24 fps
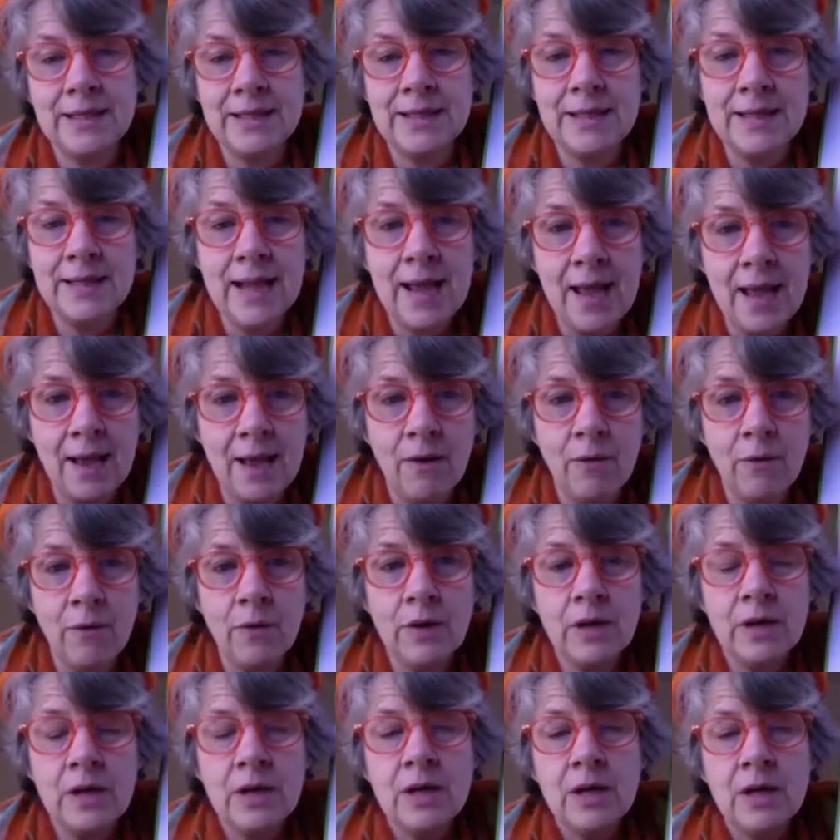now
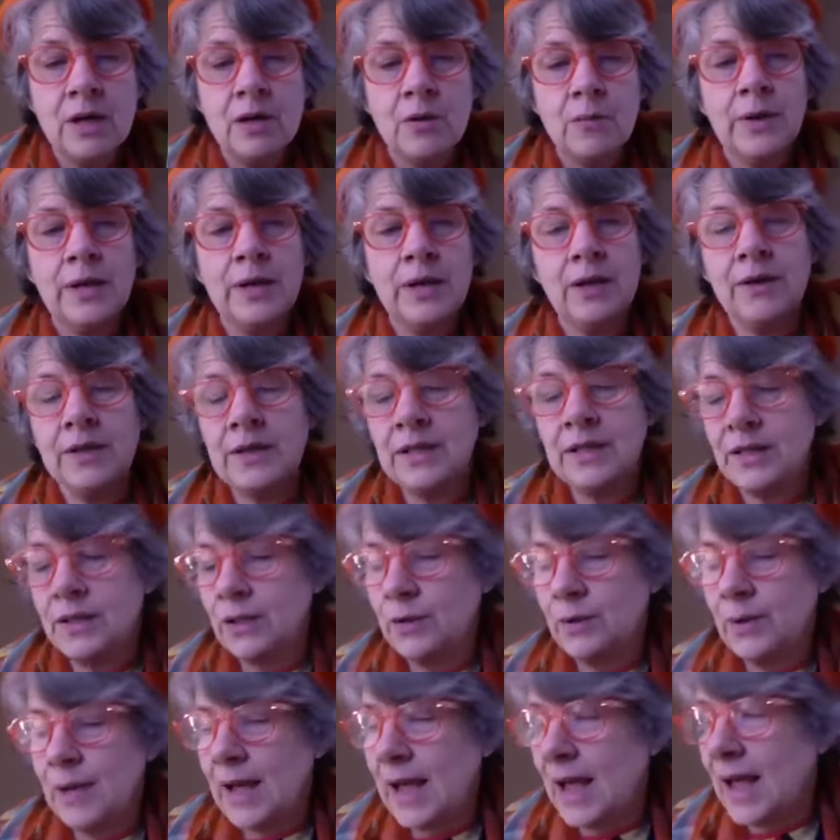we're going
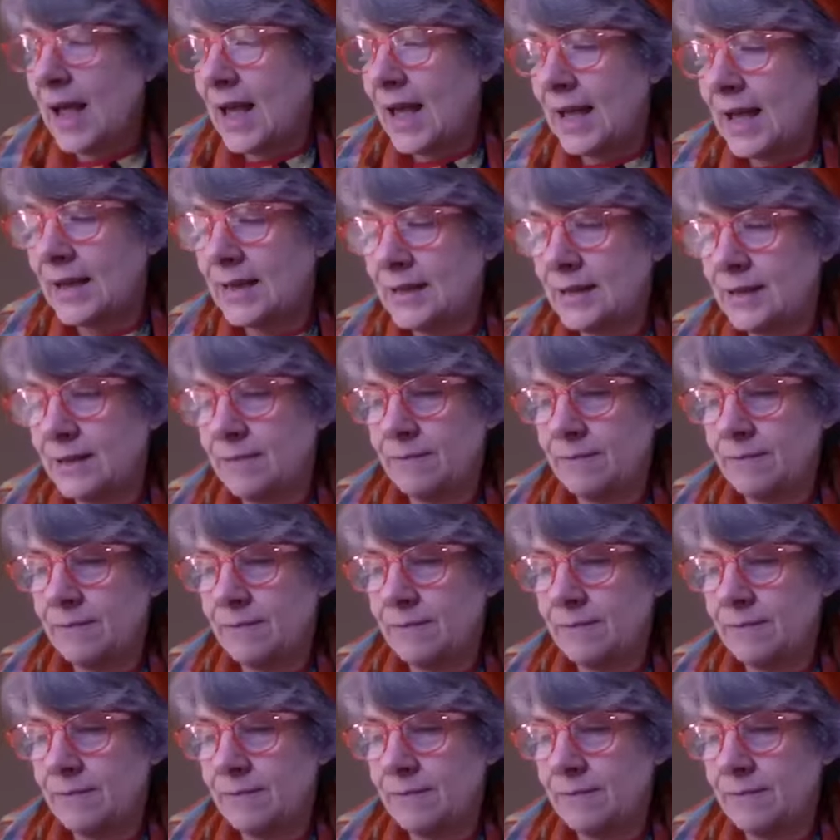to add.